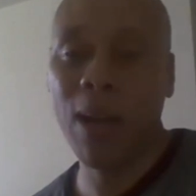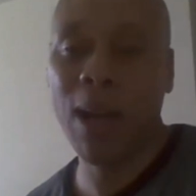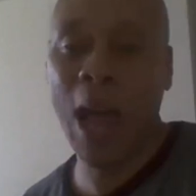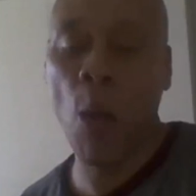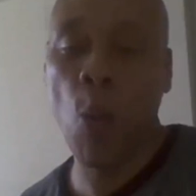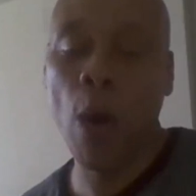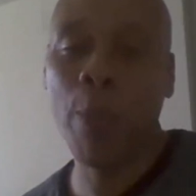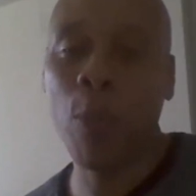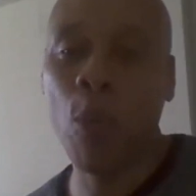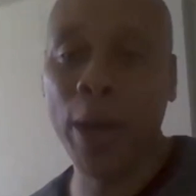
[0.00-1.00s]
at
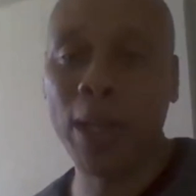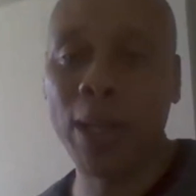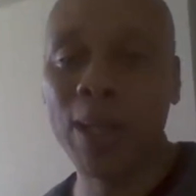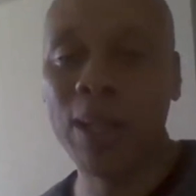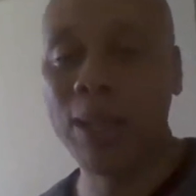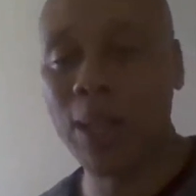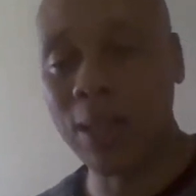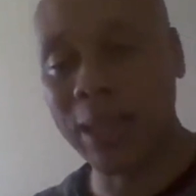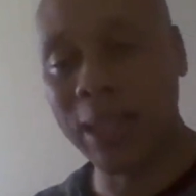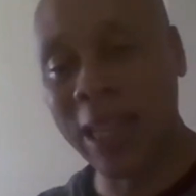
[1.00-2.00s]
what point
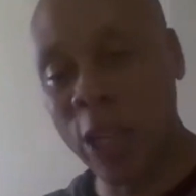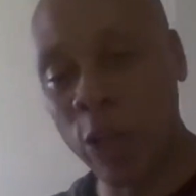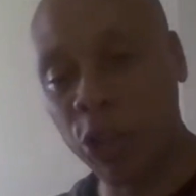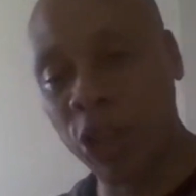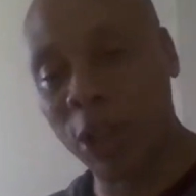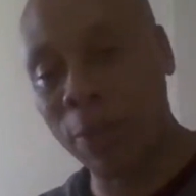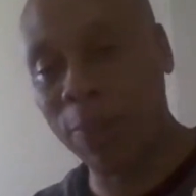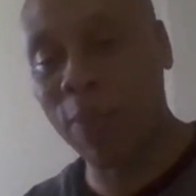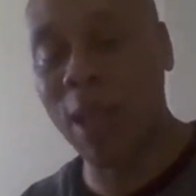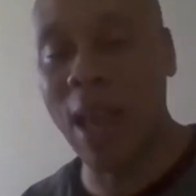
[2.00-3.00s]
does
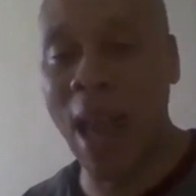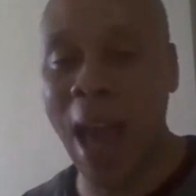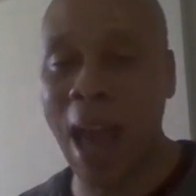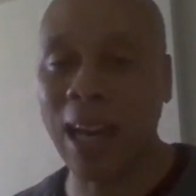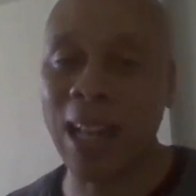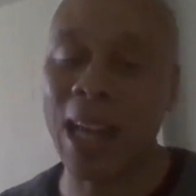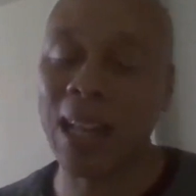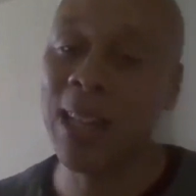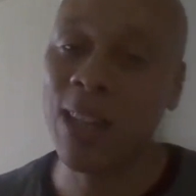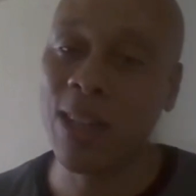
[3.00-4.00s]
leadership act like
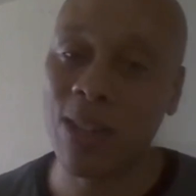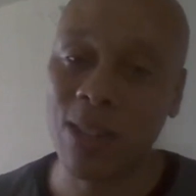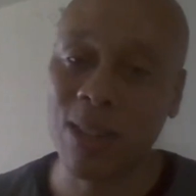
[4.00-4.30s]
leaders?